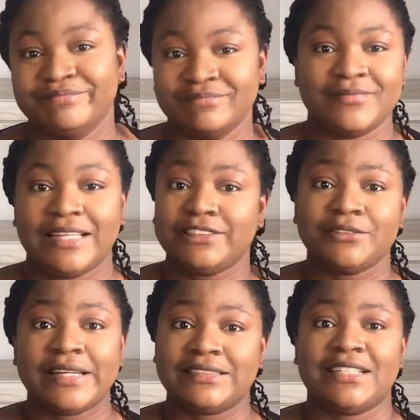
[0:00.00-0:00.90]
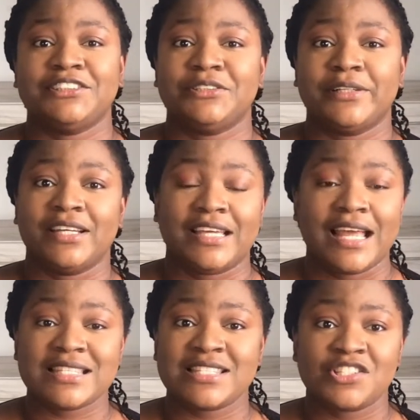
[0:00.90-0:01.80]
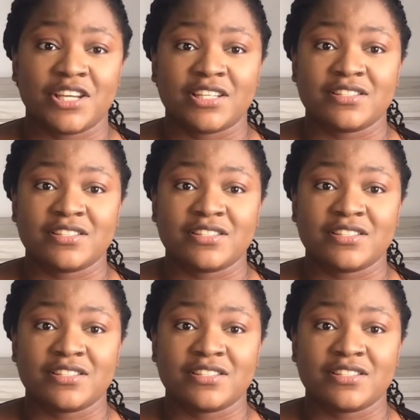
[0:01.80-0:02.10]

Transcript: Nigeria is Nigeria. It hasn't changed.